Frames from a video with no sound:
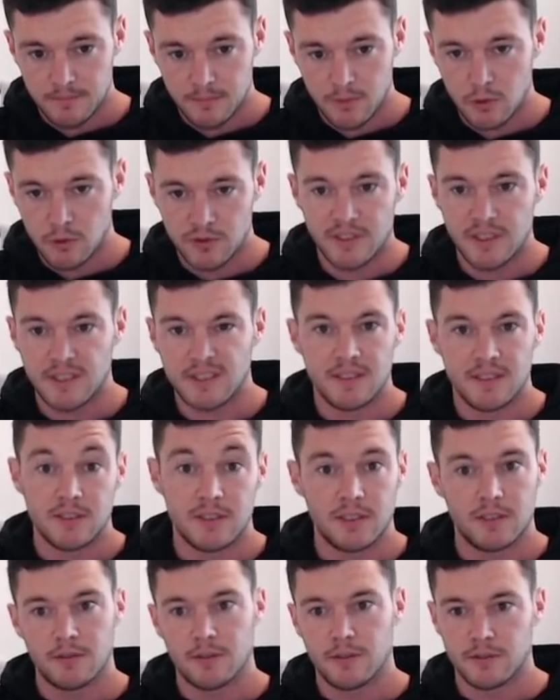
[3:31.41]
or 6
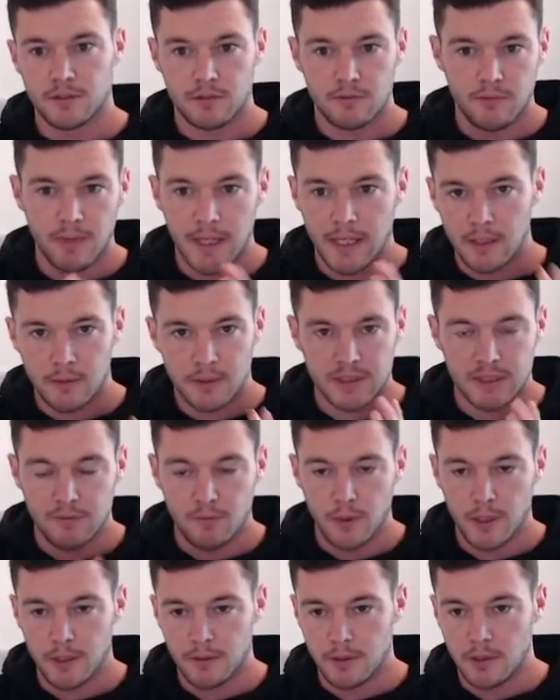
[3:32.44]
inches because of the relic, whichever
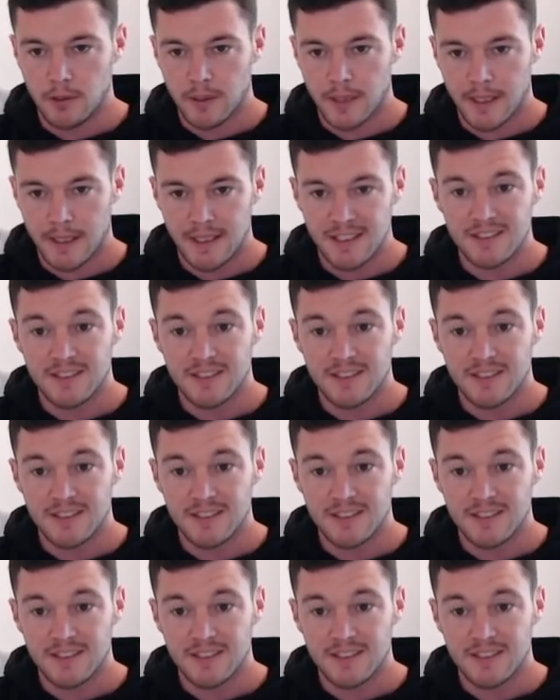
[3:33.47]
way you want to look at it.